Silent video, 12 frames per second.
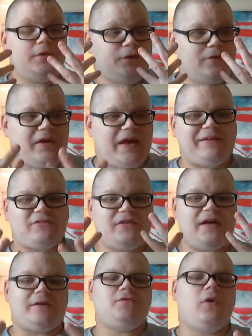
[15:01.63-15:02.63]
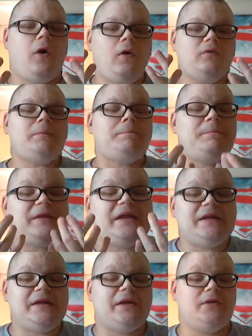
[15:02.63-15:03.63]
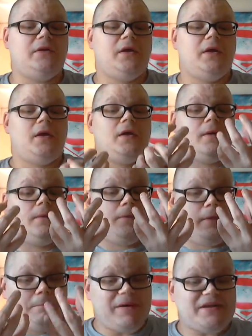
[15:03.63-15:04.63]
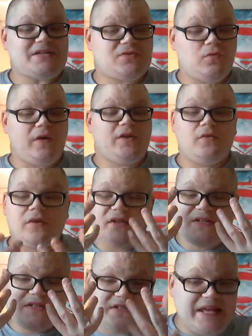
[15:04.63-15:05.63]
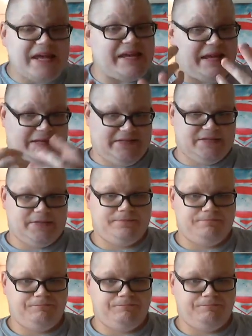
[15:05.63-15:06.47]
You have to have your own opinion the best way you can say it.